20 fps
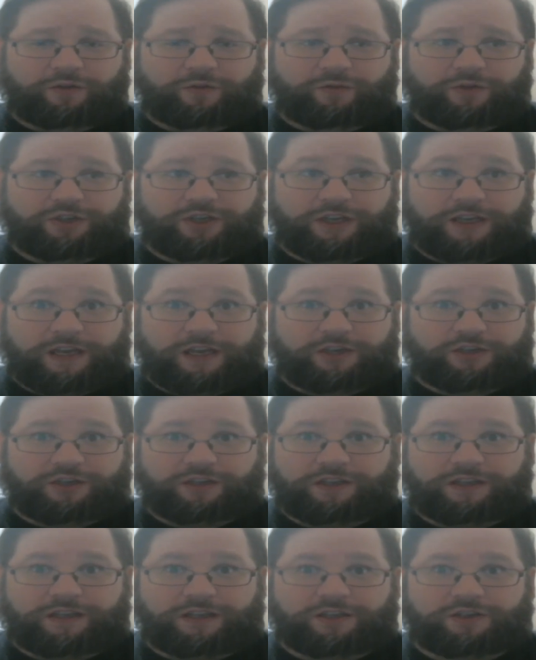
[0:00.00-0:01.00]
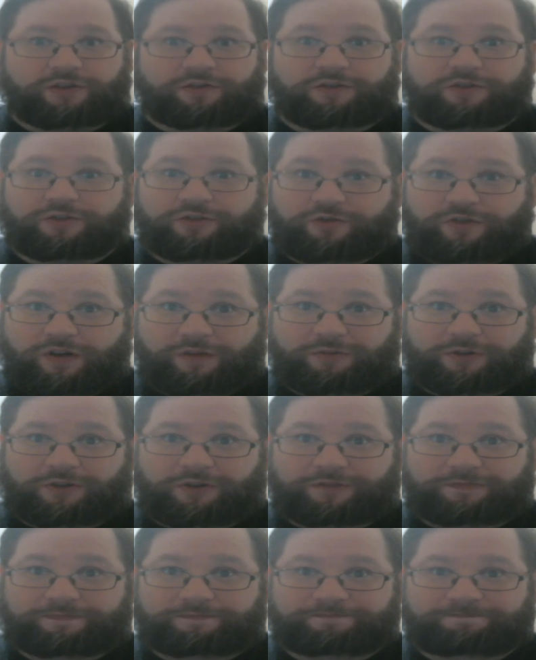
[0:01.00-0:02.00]
which occasionally gets her in
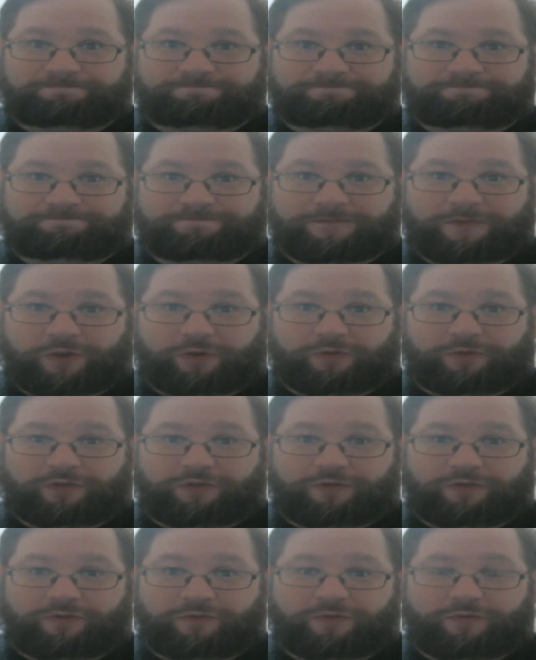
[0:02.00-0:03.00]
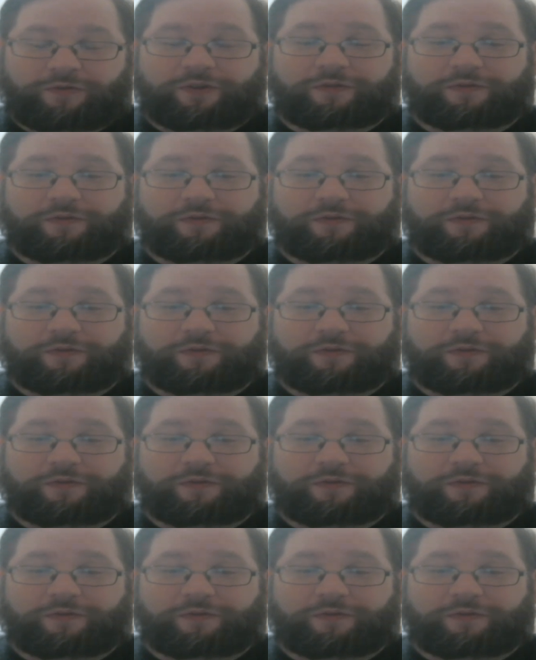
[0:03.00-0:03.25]
trouble due to